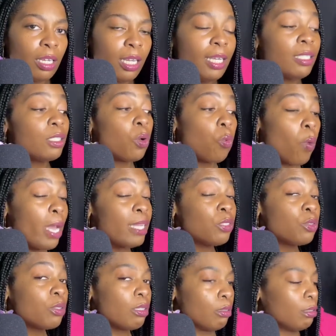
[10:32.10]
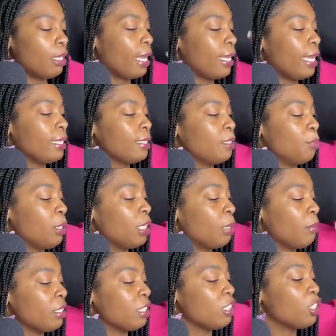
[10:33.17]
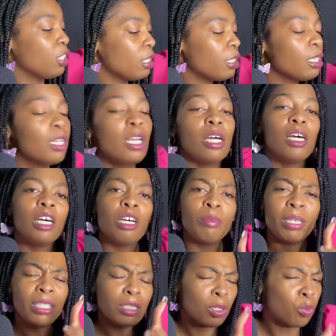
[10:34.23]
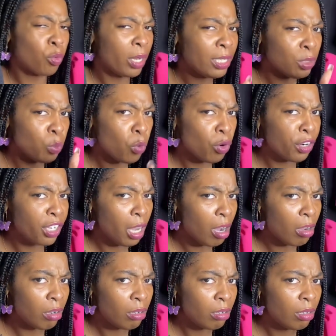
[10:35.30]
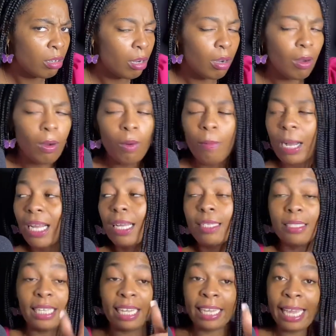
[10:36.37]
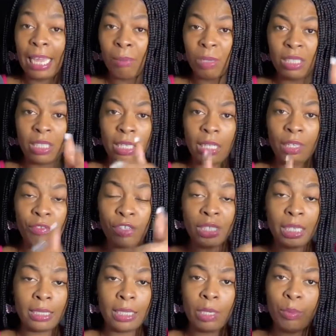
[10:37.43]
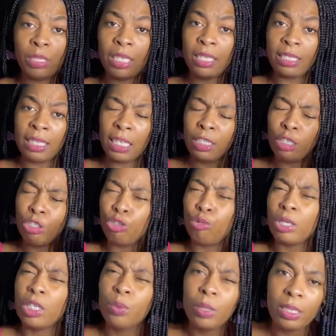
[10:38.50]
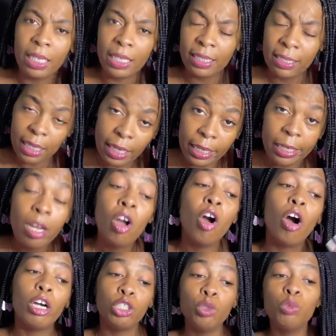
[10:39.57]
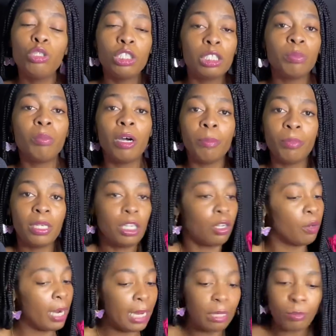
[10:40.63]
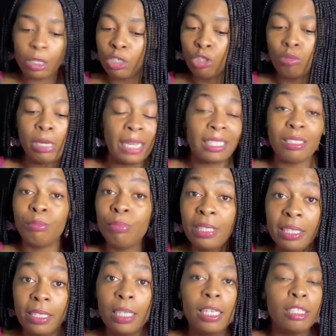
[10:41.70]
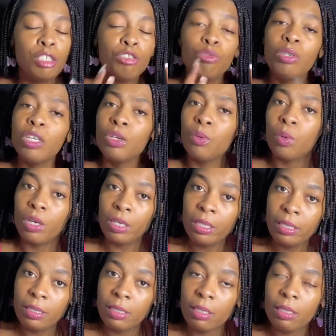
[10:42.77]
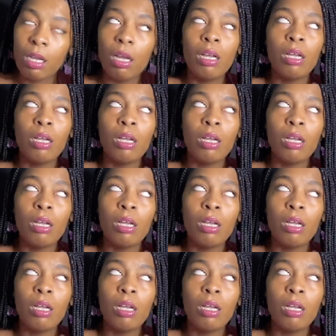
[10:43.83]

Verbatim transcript: It's a waste. I can't speak. I'm a stutter. Um, it's a race war, y'all. Oh my God. They came and delivered. They said what they said. Did you hear what they said? Or you was just bumping and grinding because you like the beat. Did you hear the words?